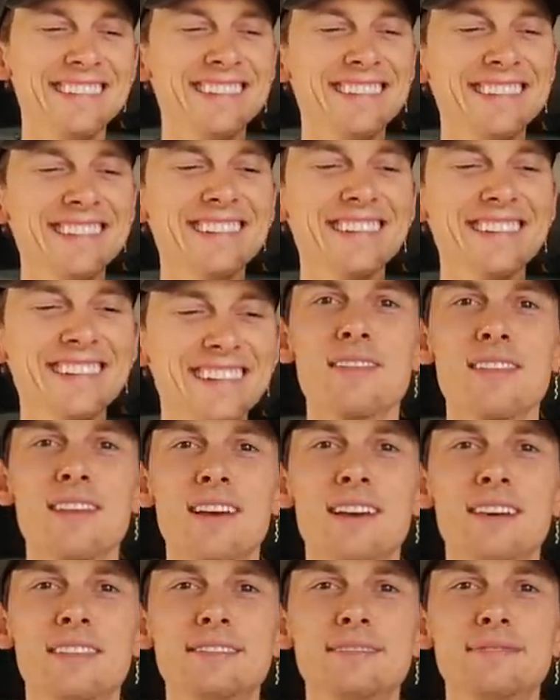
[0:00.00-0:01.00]

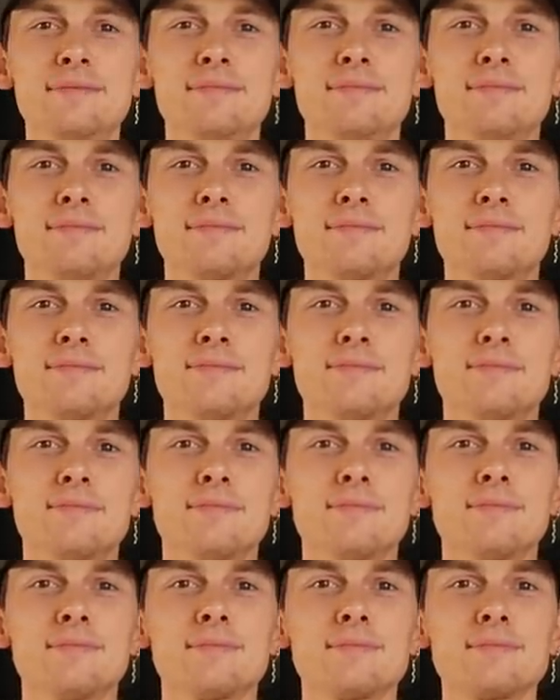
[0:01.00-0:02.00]

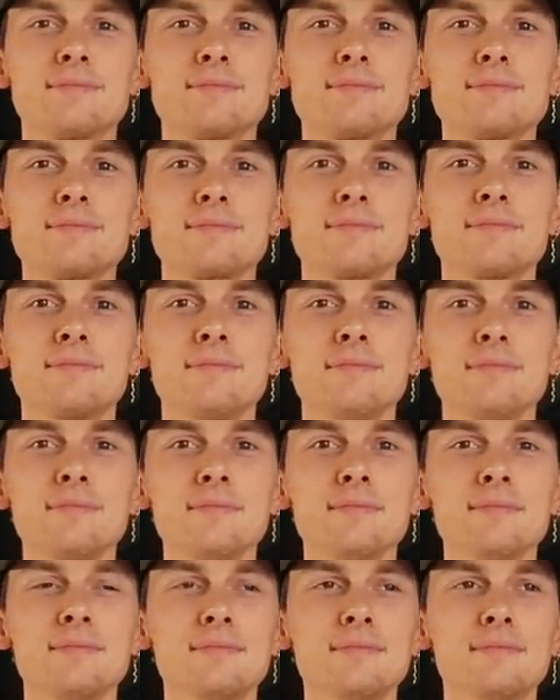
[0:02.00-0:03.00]

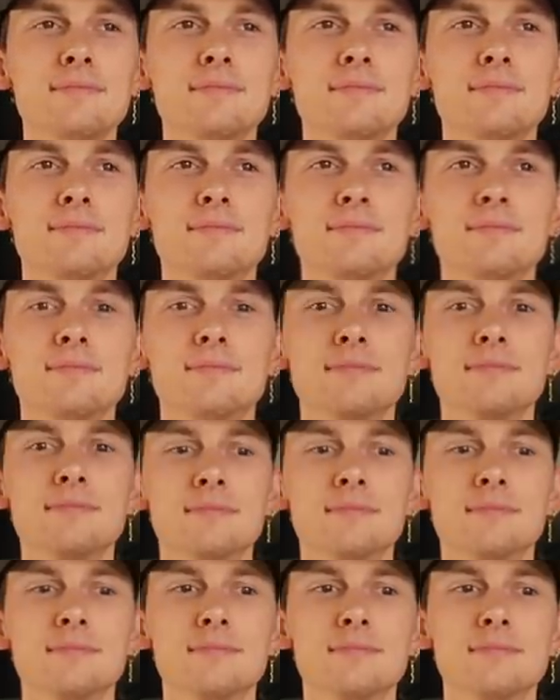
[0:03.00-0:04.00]

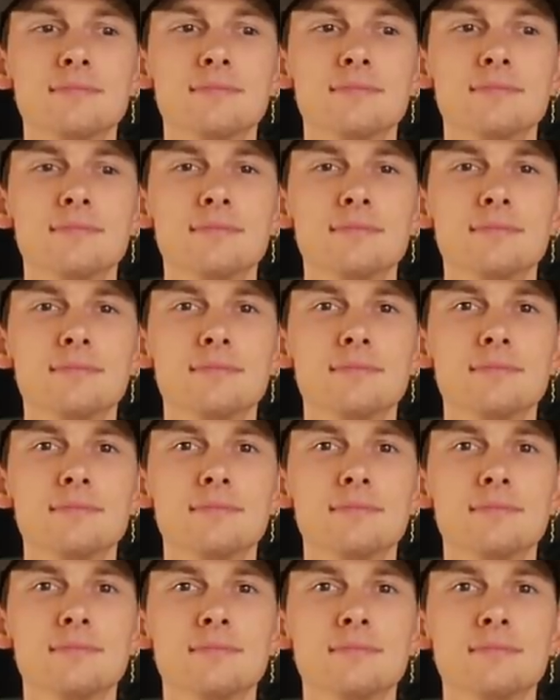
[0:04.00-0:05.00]

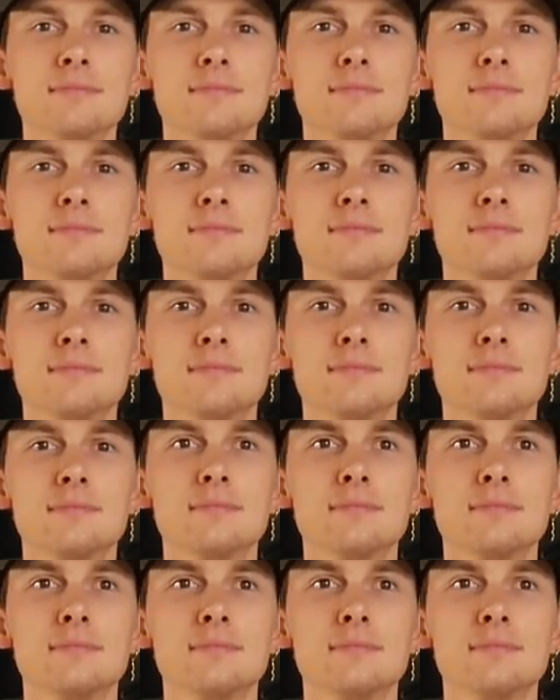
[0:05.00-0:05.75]
This person isn't speaking.